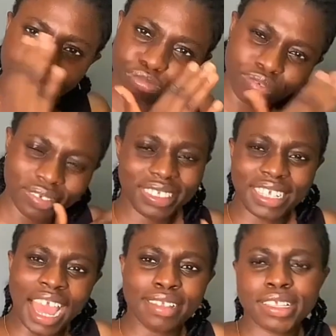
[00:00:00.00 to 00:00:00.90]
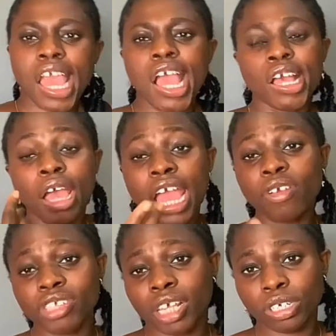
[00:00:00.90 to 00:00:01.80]
precise.
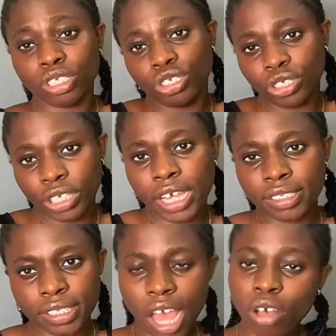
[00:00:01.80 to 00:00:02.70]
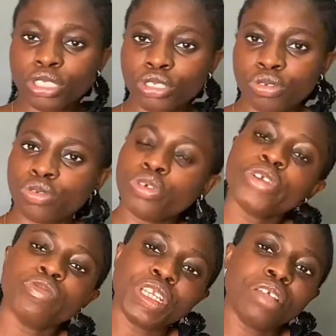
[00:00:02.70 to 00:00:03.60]
Anyways, I'm going to show you guys how to
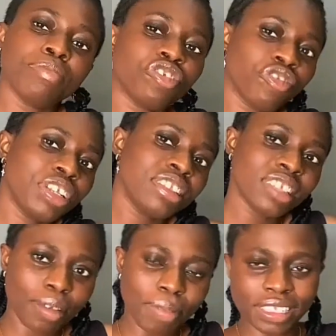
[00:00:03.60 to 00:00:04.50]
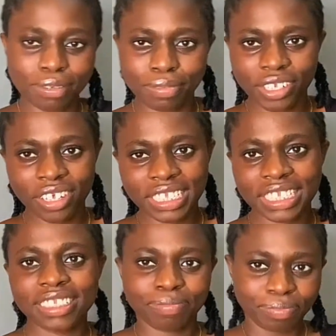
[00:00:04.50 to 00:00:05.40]
read a measuring tape as a bonus.
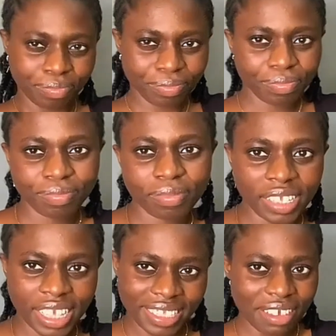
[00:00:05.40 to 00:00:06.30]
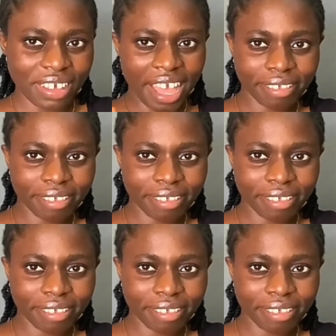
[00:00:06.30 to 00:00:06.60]
So yeah.